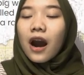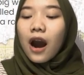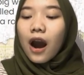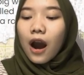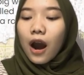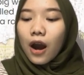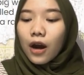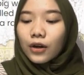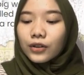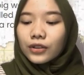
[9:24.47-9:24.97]

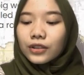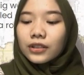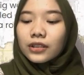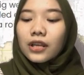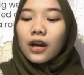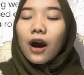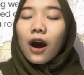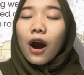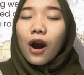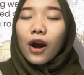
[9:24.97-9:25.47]
out
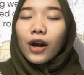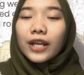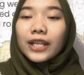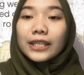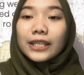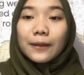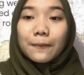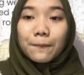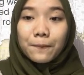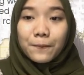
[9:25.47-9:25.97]
on
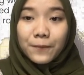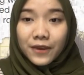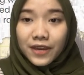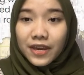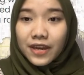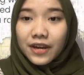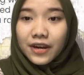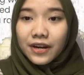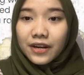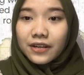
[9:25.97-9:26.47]
the
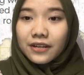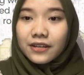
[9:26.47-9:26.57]
pier.